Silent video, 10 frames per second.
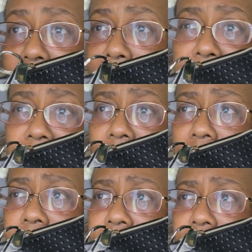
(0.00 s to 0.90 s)

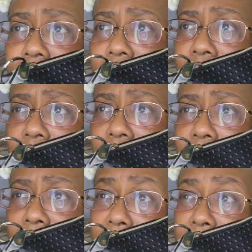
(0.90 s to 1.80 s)
Bippity,
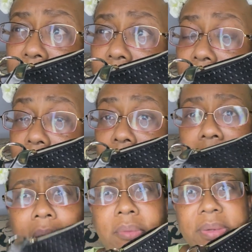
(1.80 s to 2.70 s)
Bippity,
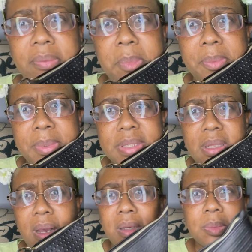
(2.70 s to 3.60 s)
I don't even remember what it's
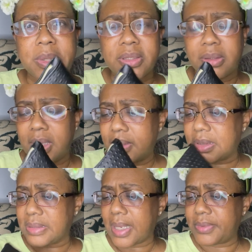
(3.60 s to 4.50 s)
called. It's been so long
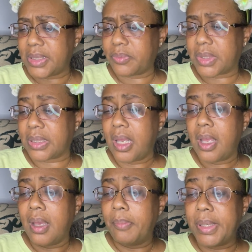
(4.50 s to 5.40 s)
since I did one.
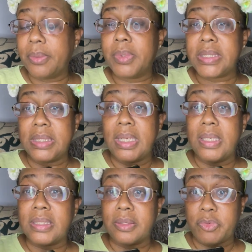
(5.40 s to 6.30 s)
But it was in a
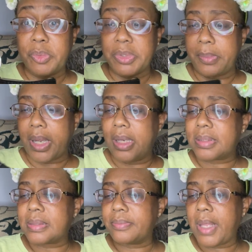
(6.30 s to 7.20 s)
subscription
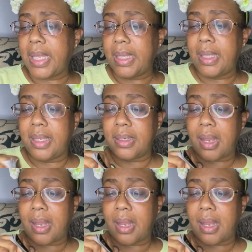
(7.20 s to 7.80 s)
box. And